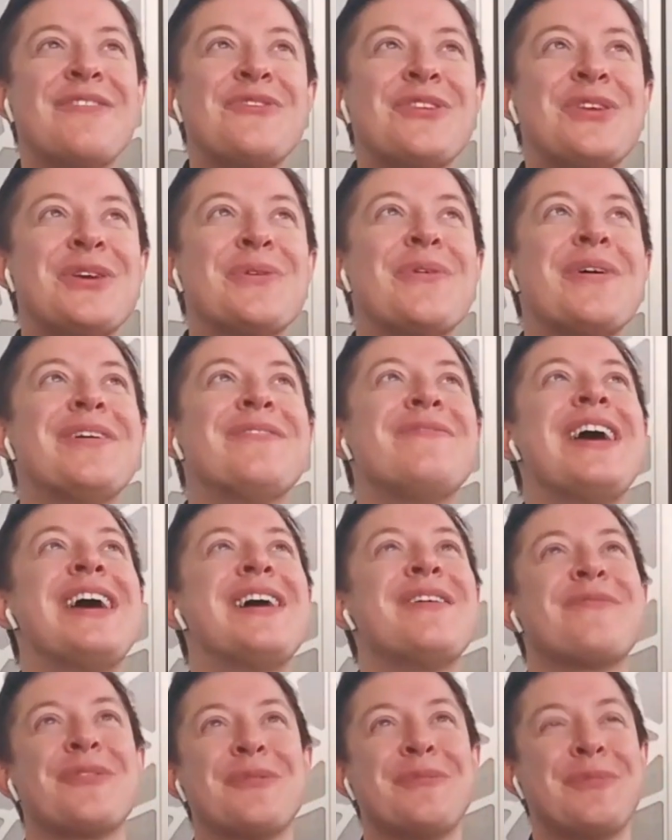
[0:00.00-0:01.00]
if you have
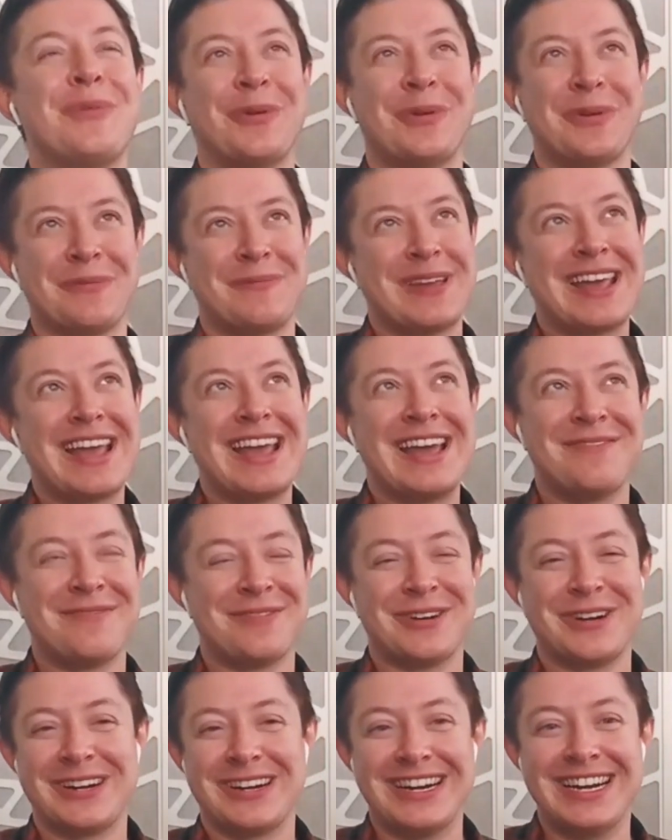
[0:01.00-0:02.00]
ever bored me
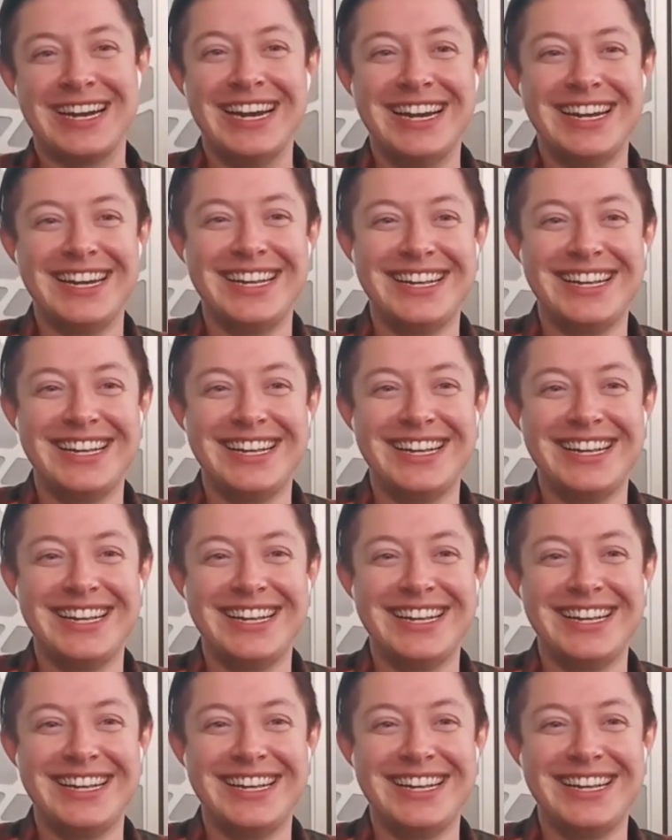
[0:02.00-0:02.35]
ever.